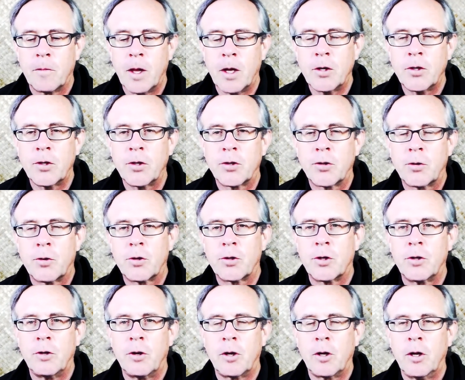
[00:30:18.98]
That's the
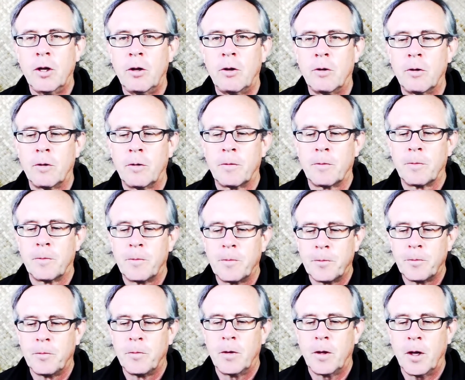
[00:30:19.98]
source of your guilt.
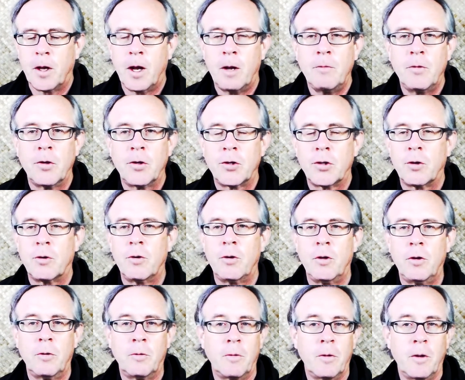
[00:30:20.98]
And I'm just
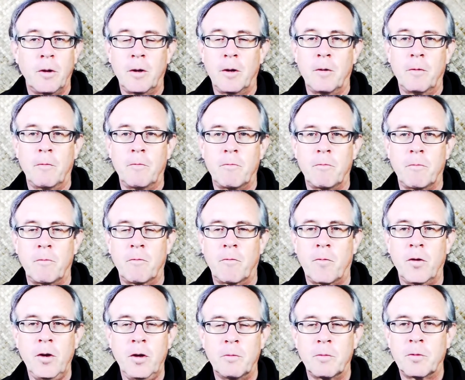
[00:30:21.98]
showing you
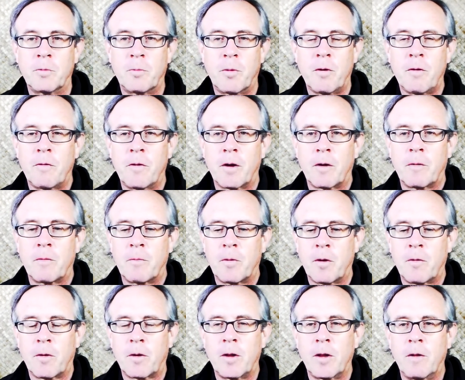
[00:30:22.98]
freedom's perfect,
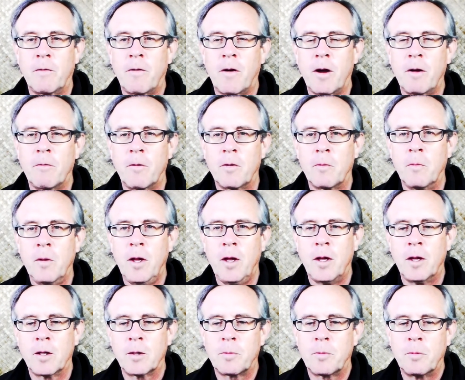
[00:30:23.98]
perfectly fine with me.
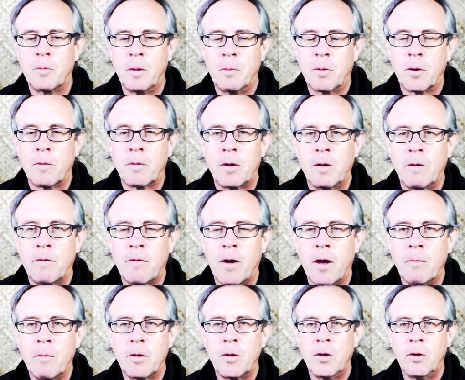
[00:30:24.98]
It's be perfectly
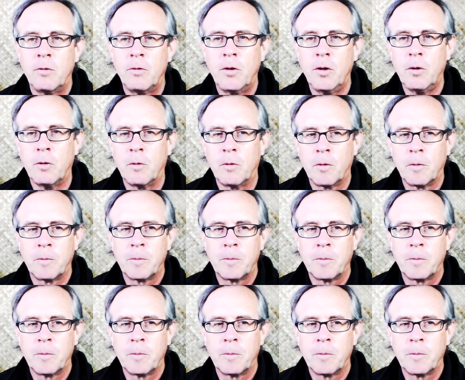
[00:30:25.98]
fine with you too.